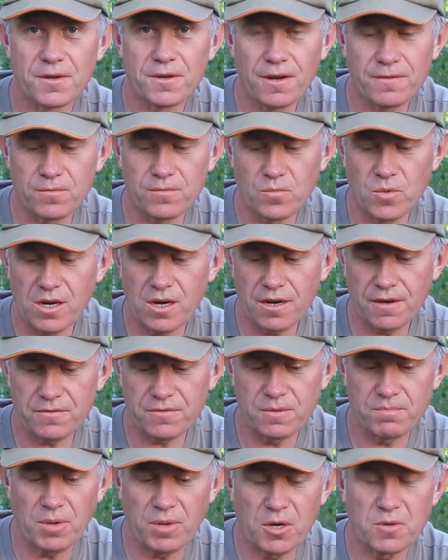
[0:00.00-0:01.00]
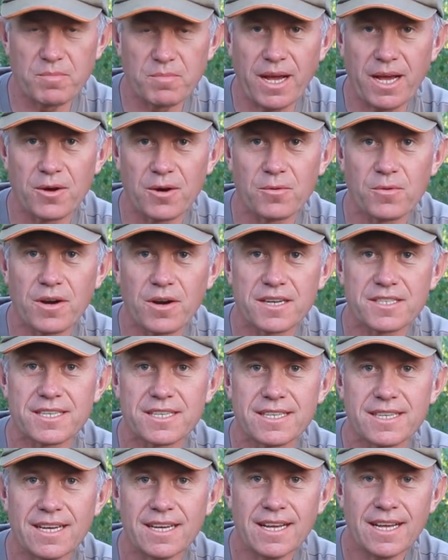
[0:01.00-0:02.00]
One after a boat battle. We're
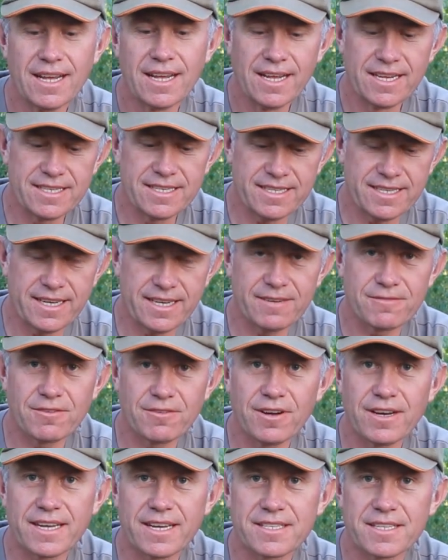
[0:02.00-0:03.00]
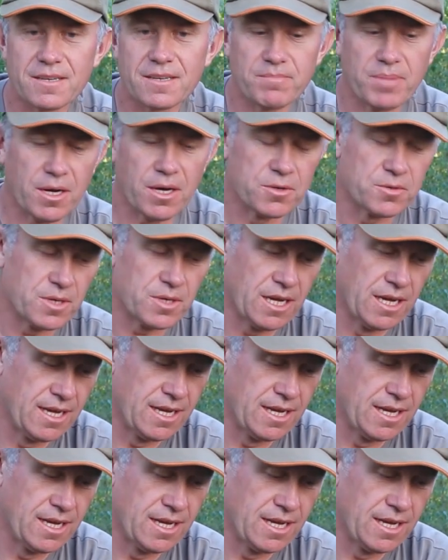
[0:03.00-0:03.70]
actually see it right next to the boat.